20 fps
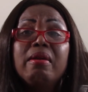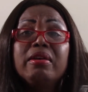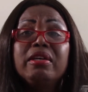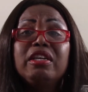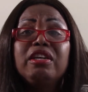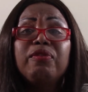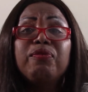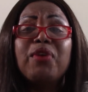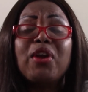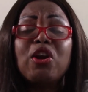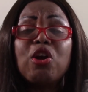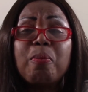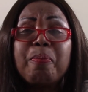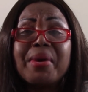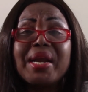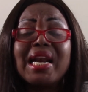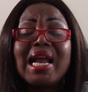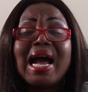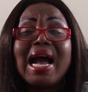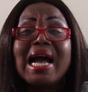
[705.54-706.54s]
Develop
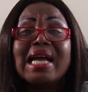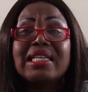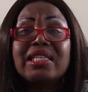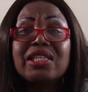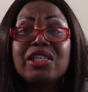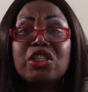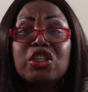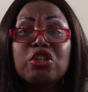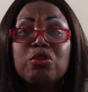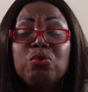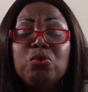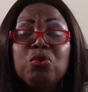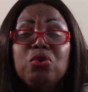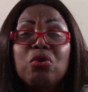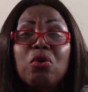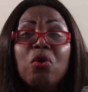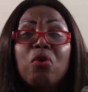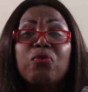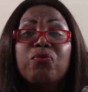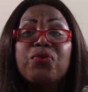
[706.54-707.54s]
an attitude
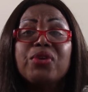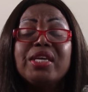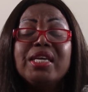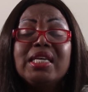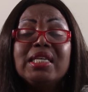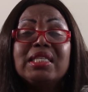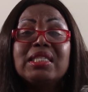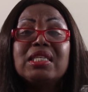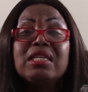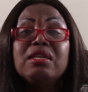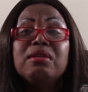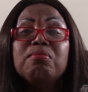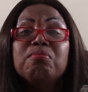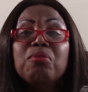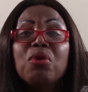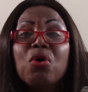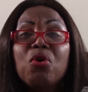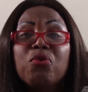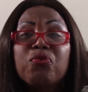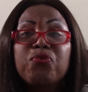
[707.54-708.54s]
of eating
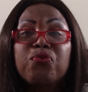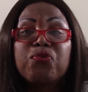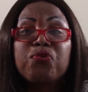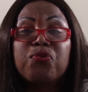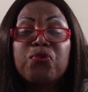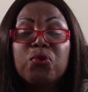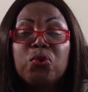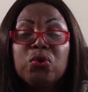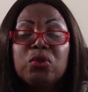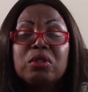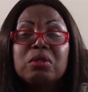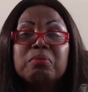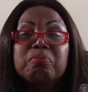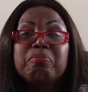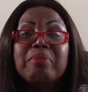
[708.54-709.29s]
more fruit.